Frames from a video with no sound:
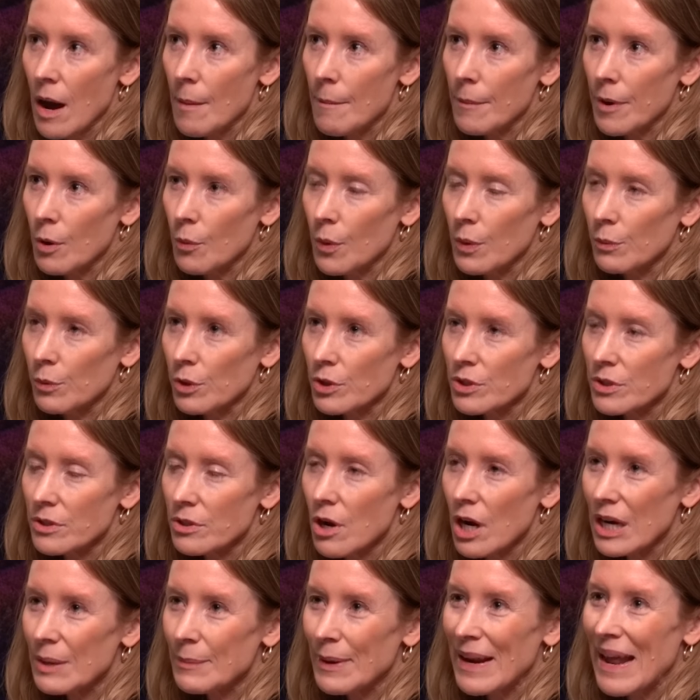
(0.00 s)
But when we're
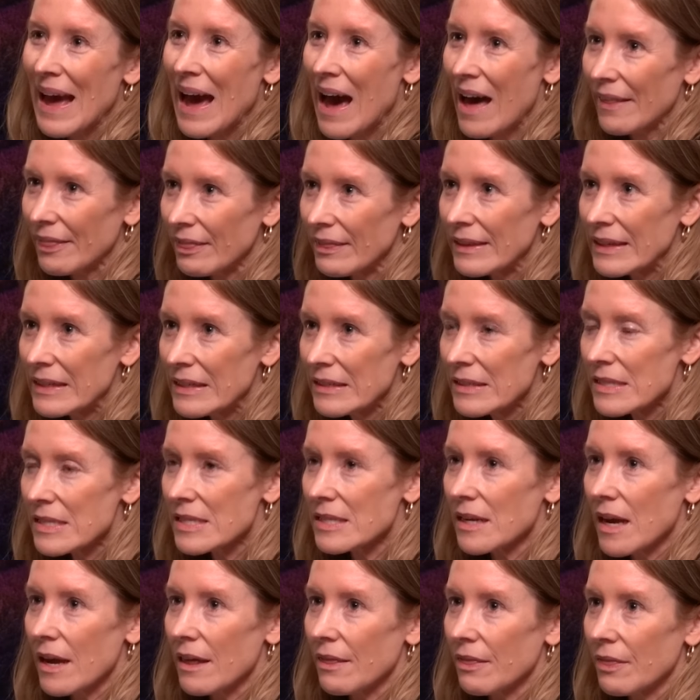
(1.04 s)
talking about athletes,
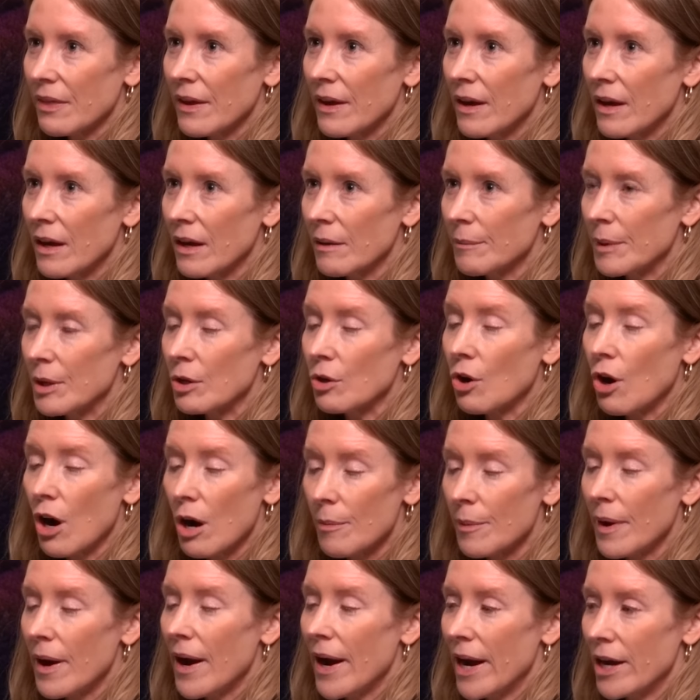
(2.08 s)
I think,
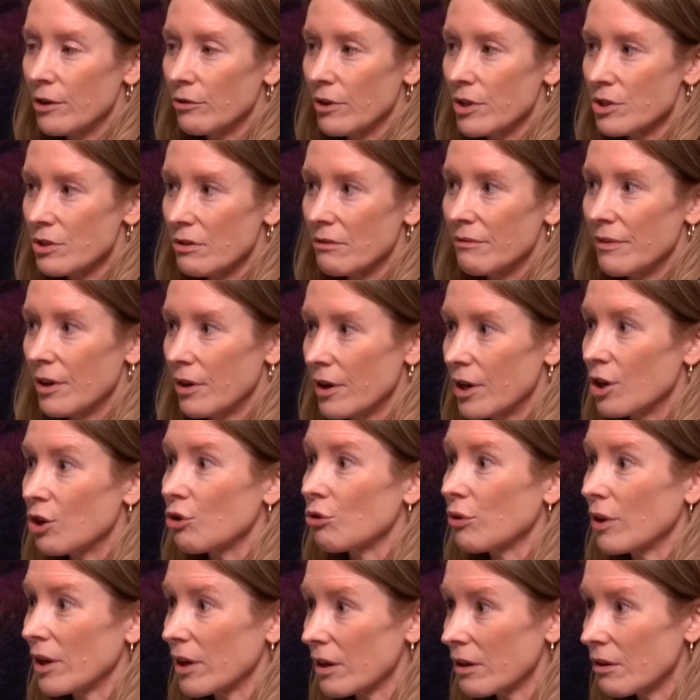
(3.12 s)
carbohydrates are very
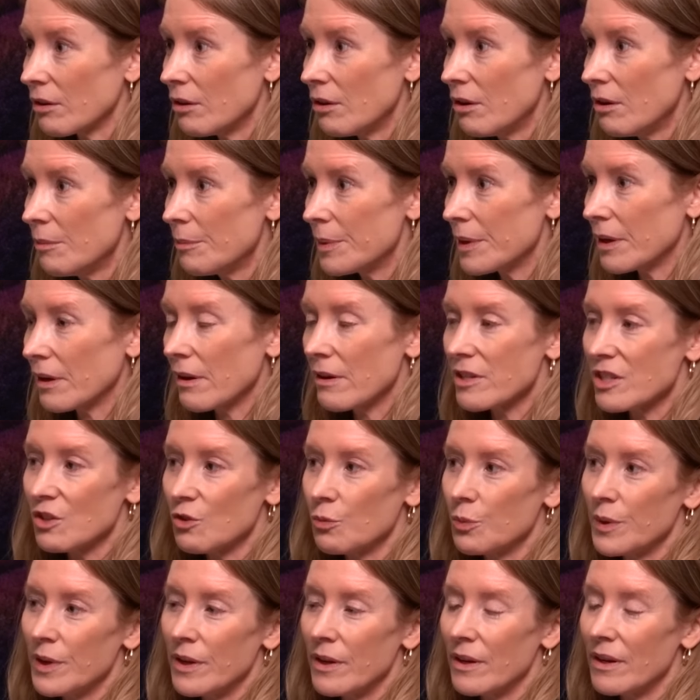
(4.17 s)
critical, because if
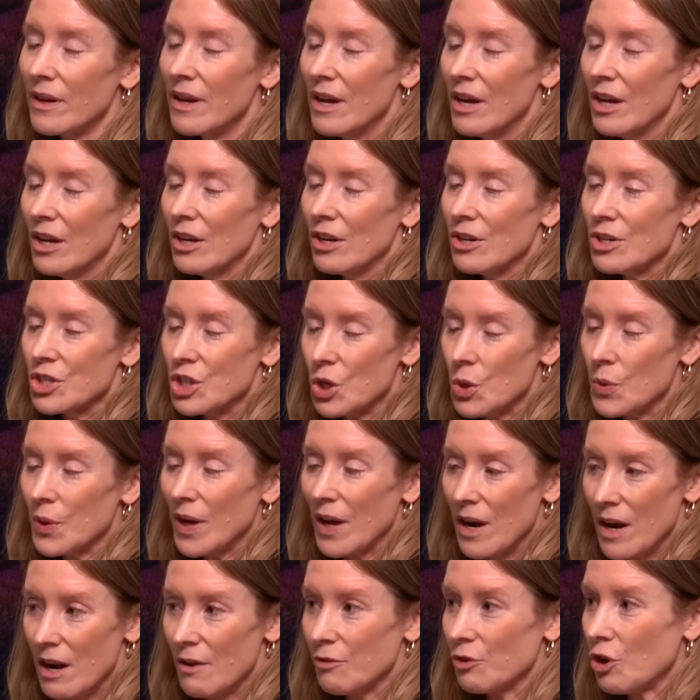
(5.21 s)
we don't
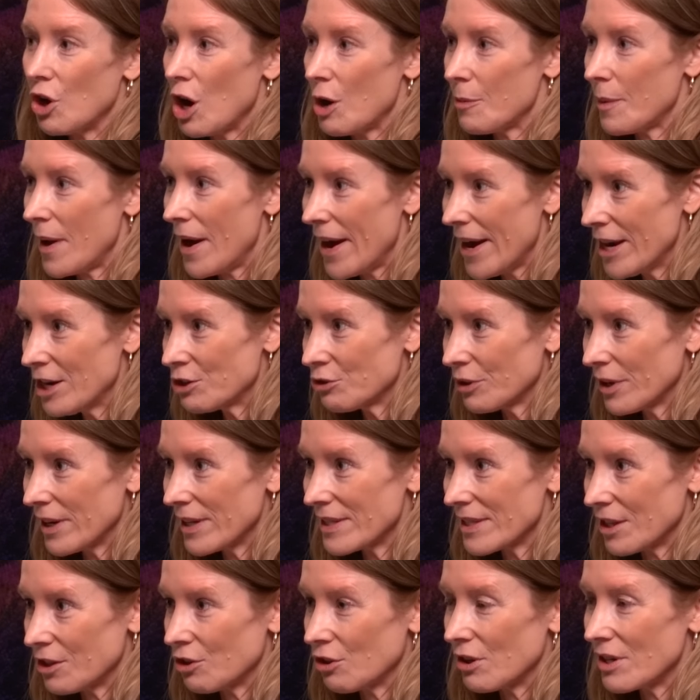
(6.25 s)
get enough
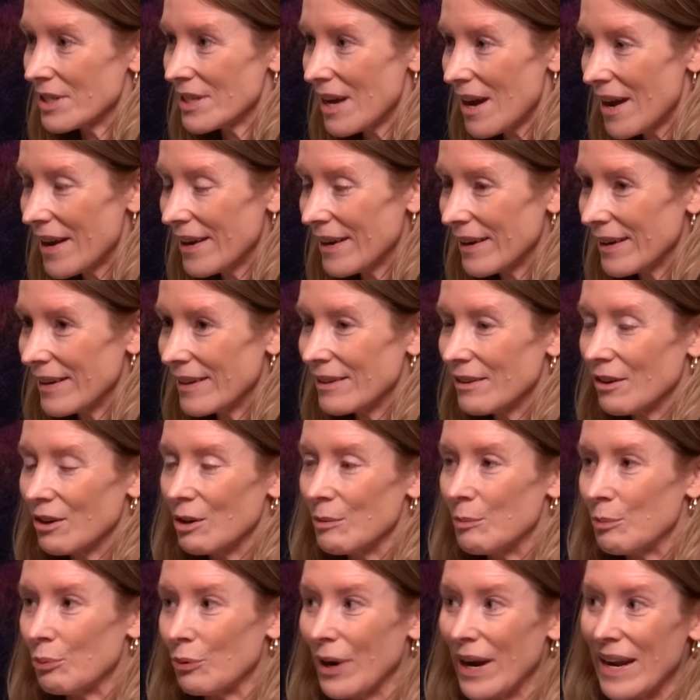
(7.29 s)
carbohydrates in our diet, our
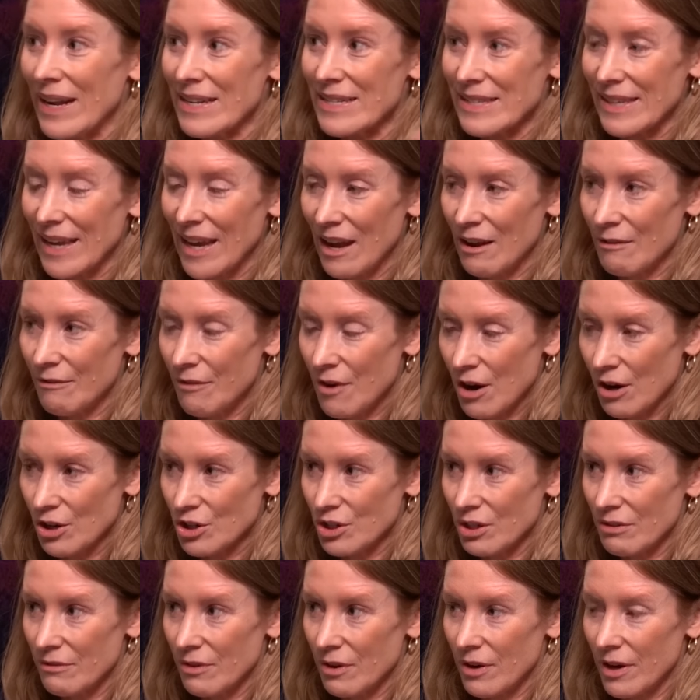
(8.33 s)
brains can't
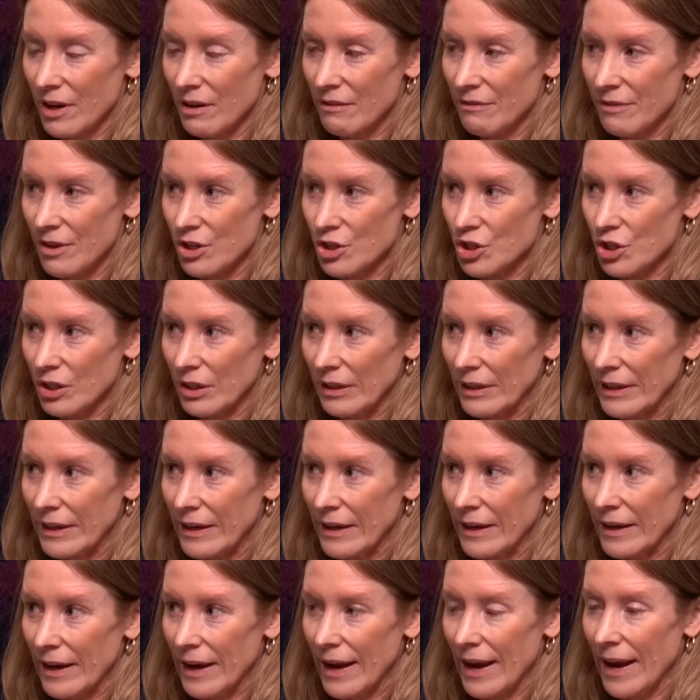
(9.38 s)
function very
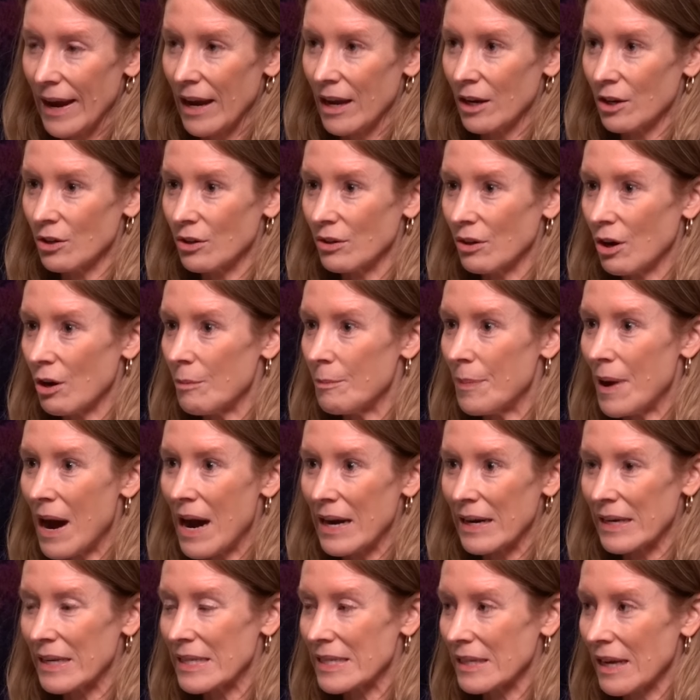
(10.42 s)
efficiently and our
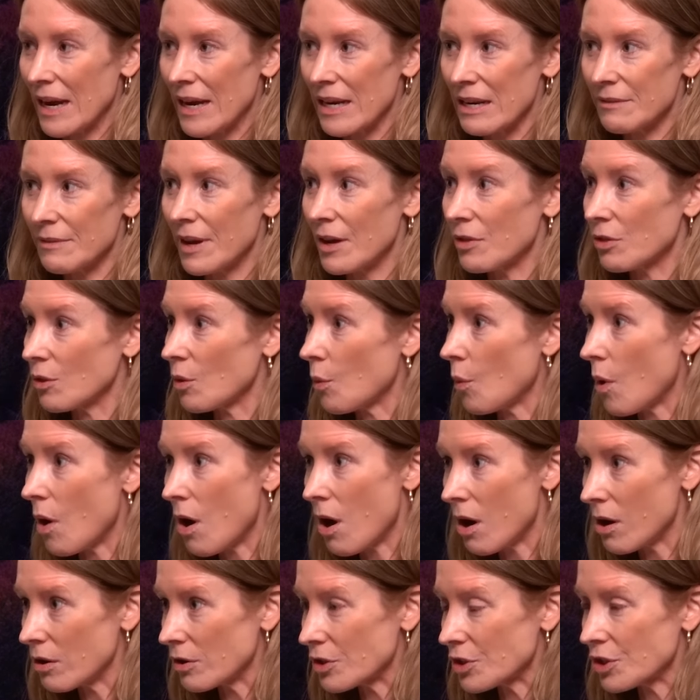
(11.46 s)
bodies kind of hit the
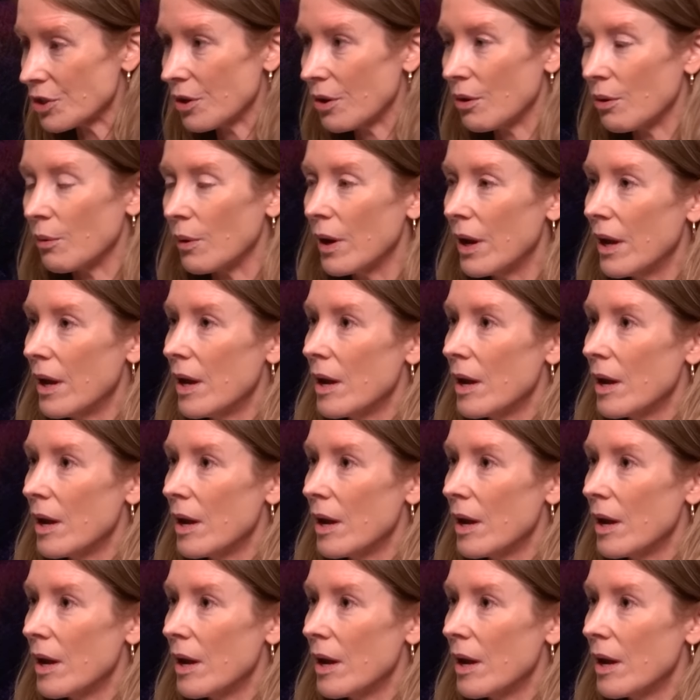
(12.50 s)
wall. So